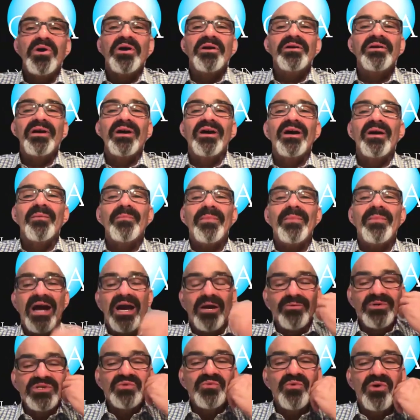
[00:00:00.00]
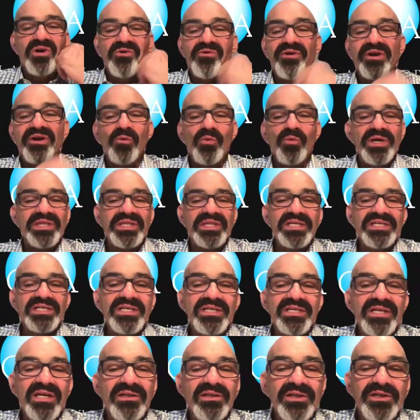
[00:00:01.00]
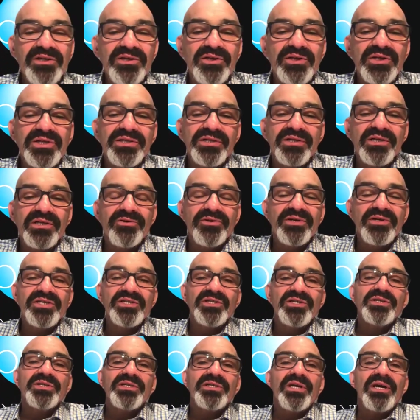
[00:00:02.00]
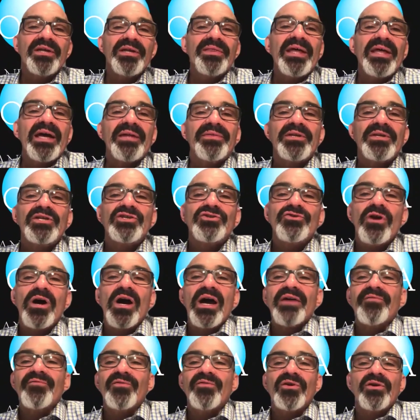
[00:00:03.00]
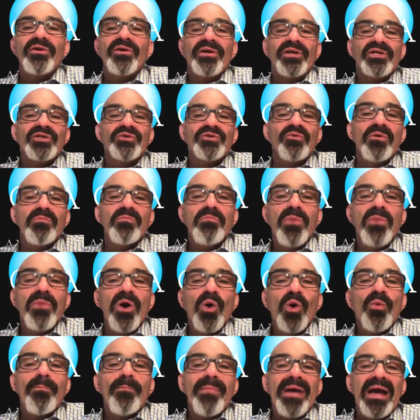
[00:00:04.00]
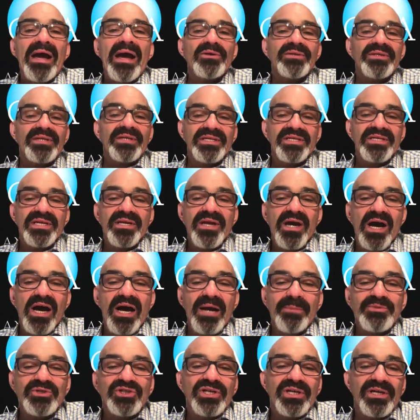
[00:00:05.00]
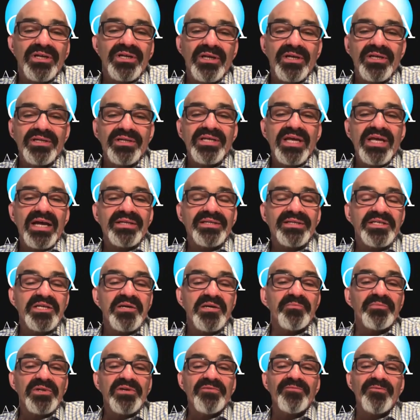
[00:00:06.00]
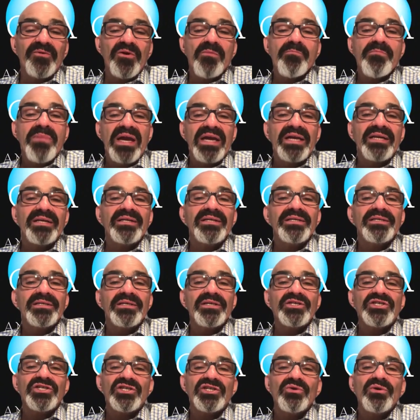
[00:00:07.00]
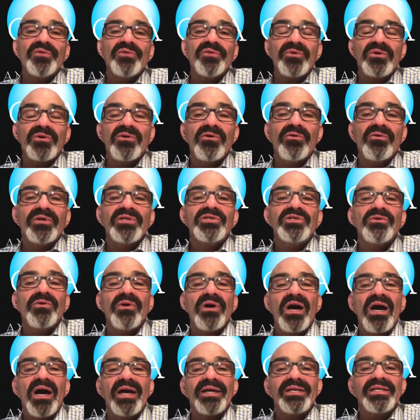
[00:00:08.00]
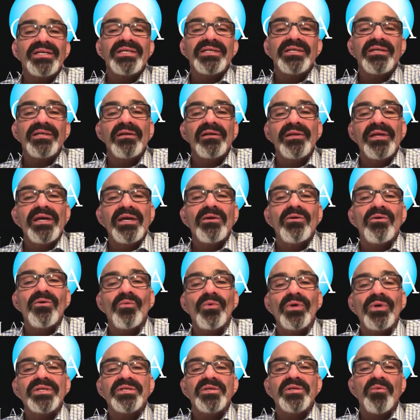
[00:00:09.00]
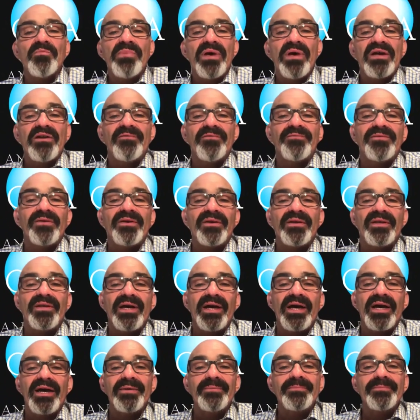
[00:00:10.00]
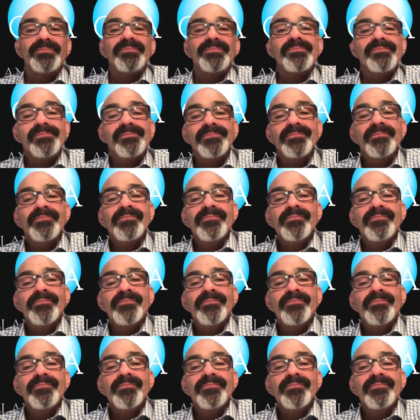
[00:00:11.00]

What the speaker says: I was wondering, with the cylinder series, you said that the driver is remote mount as an option. Is that simply for a maintenance issue if you're going to a high ceiling, or what's the benefit of that?